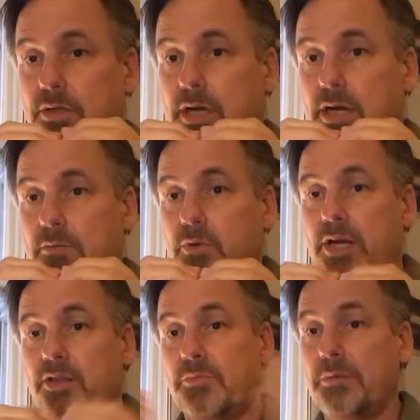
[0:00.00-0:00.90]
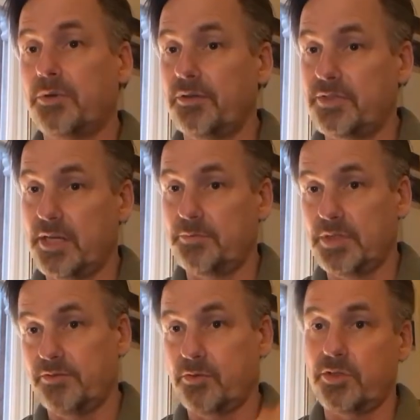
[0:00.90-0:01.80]
um, what other people have done
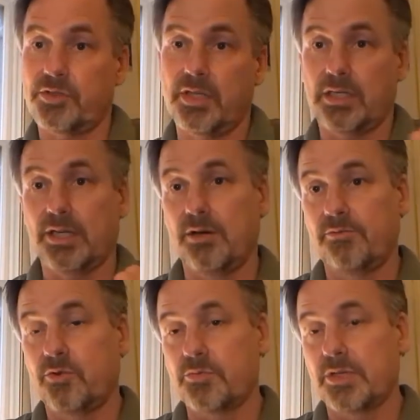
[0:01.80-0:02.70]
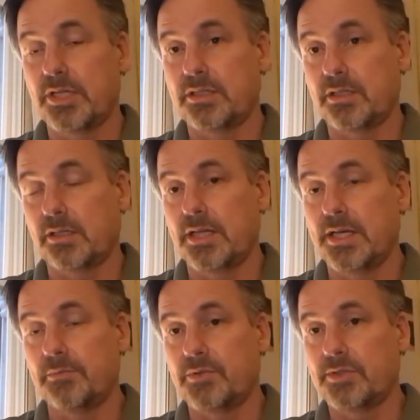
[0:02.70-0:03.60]
before, so they can help formulate the
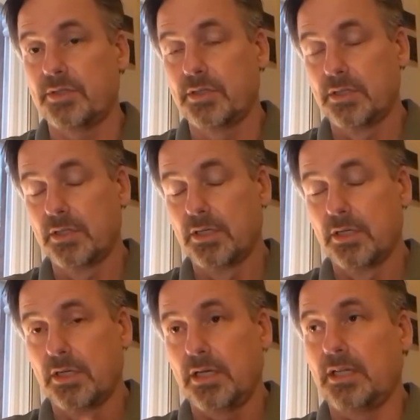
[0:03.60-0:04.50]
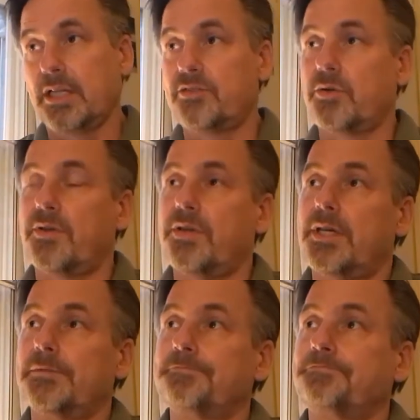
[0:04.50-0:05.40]
claims and that sort of
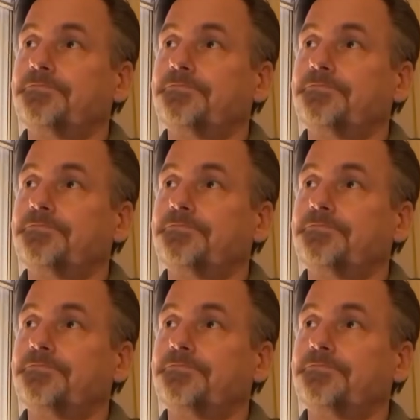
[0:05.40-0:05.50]
thing.